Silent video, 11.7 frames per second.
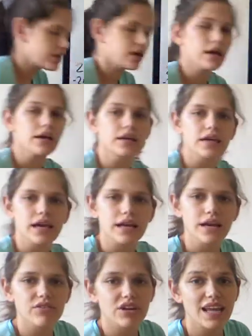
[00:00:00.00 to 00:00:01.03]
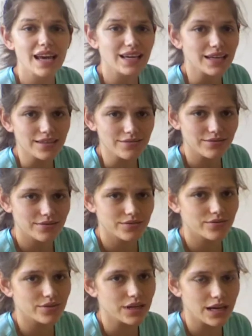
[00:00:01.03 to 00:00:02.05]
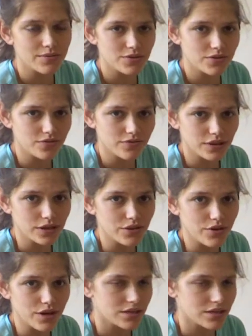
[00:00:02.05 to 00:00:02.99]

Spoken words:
Okay, can't have a negative for an absolute value